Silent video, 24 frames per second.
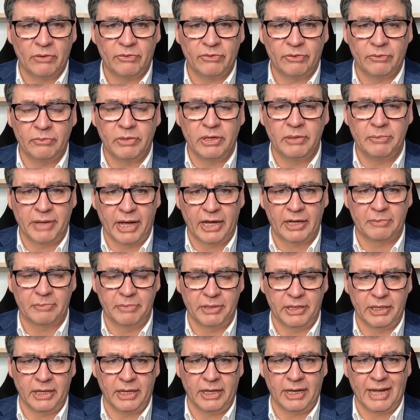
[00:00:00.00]
from Quebec
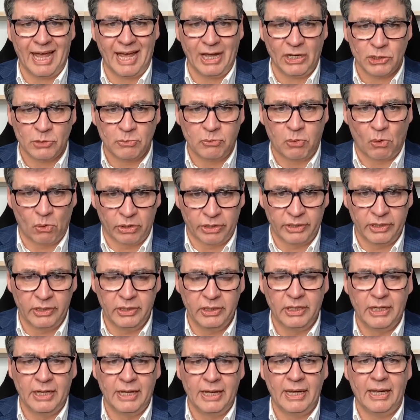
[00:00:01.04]
being
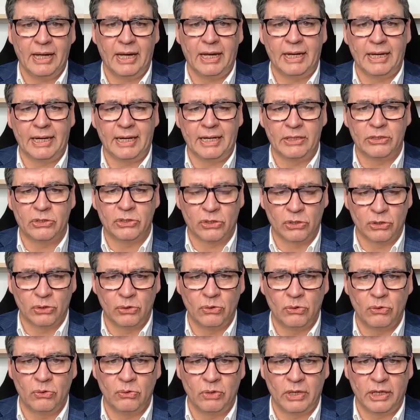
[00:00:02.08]
exported
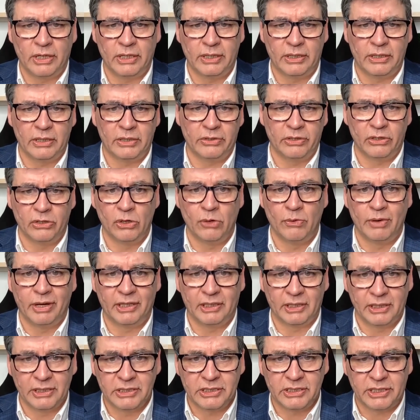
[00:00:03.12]
to the New
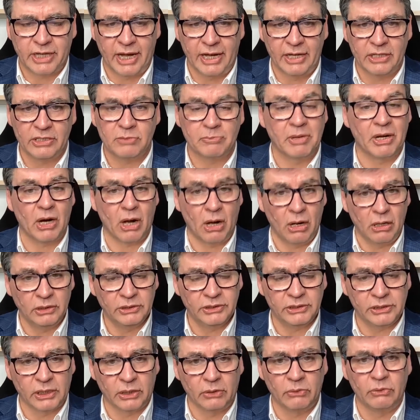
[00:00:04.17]
England states, but
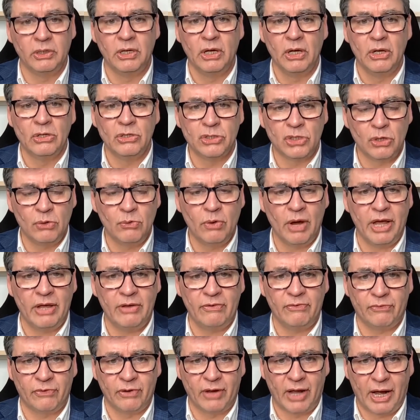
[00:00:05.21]
also
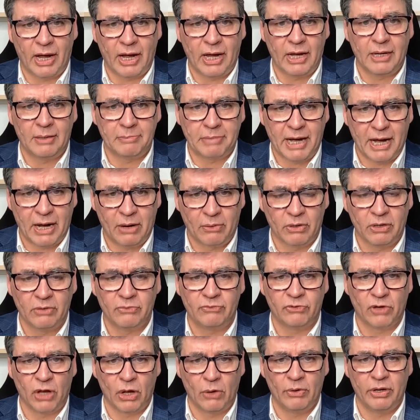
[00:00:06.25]
two-way power
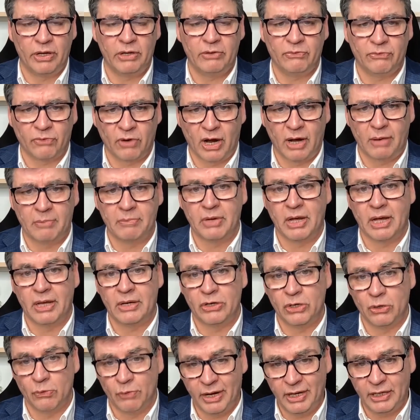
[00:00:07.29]
flowing from
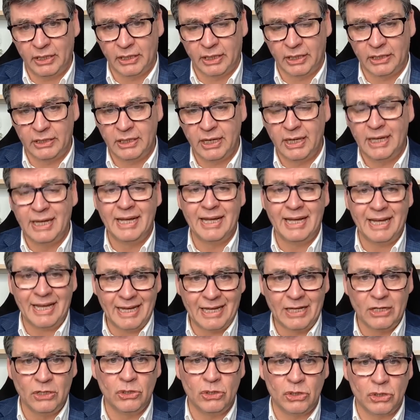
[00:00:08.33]
New England
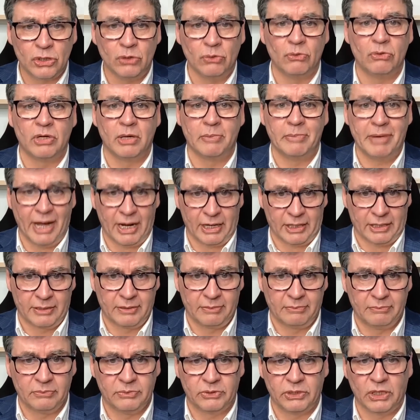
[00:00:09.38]
into Quebec.
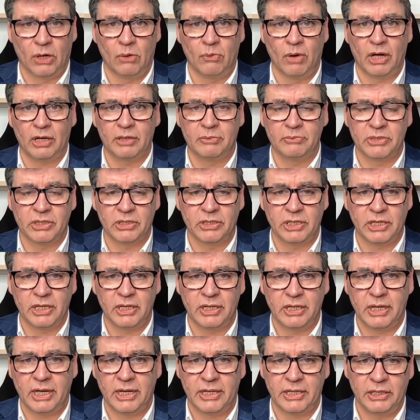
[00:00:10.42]
So welcome to
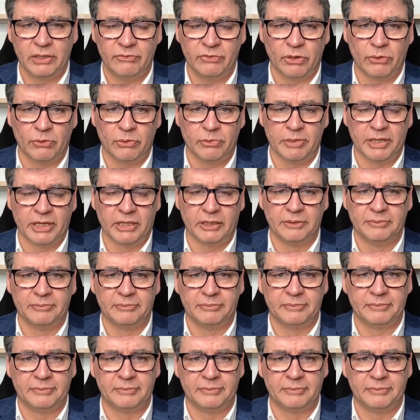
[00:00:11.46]
the interview, Emil.